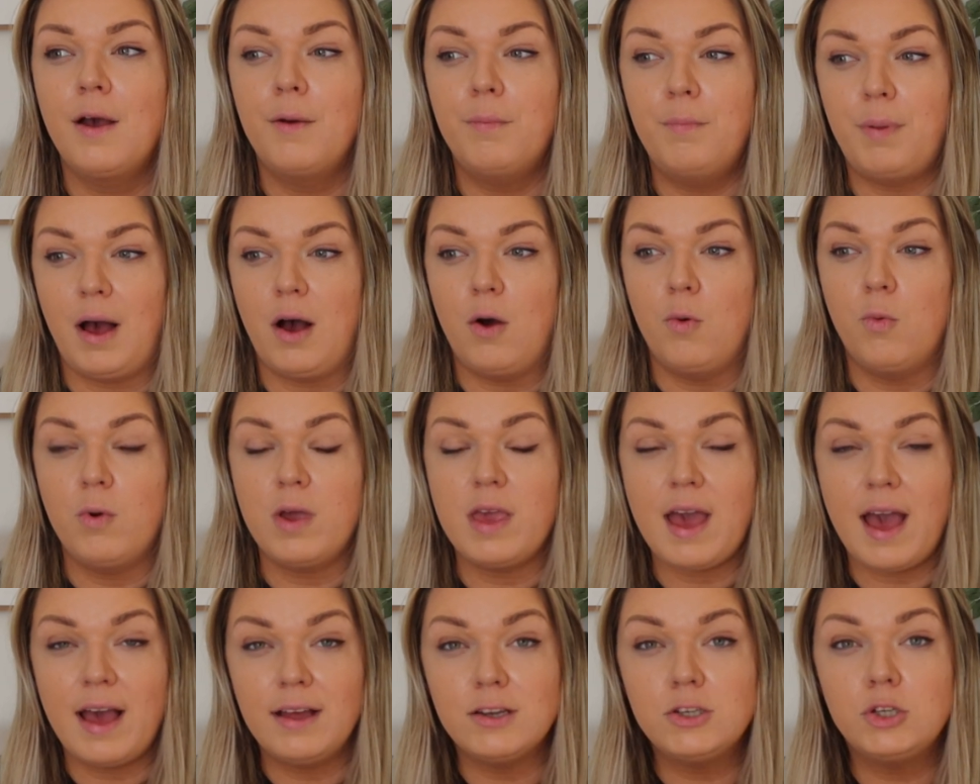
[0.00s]
but we
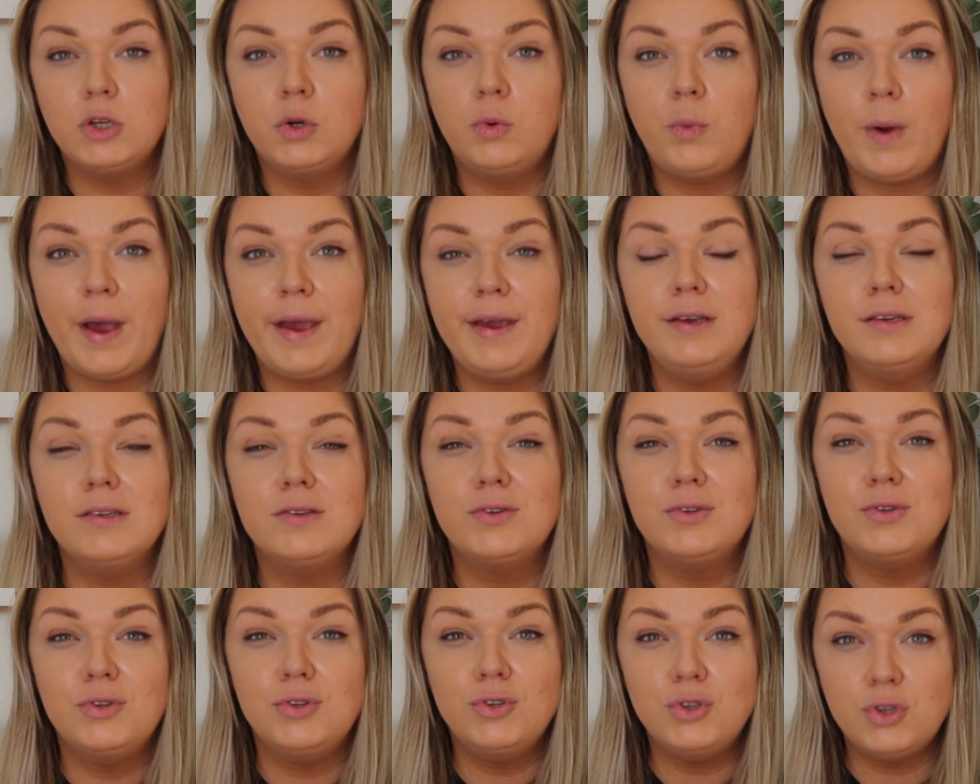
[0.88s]
had to wait
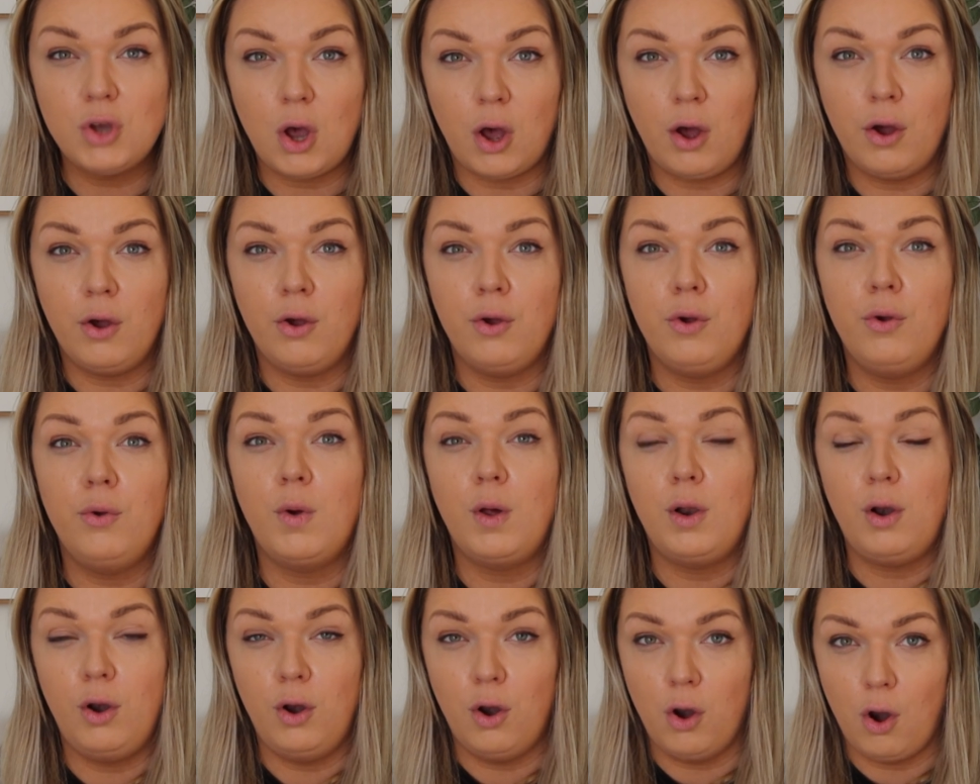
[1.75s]

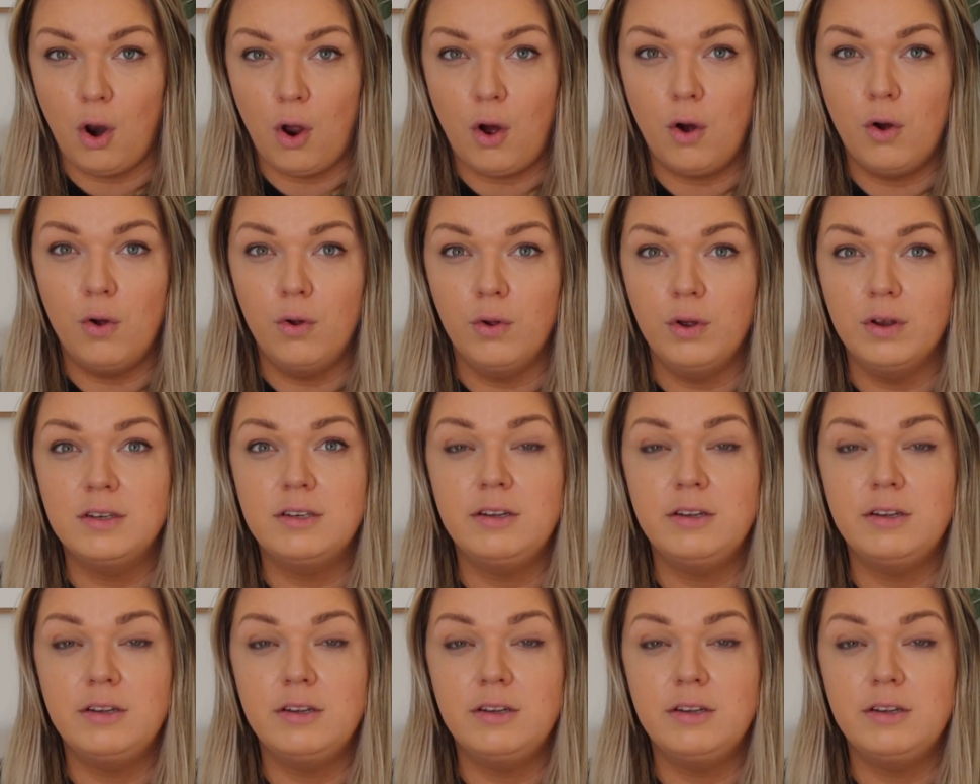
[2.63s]
so long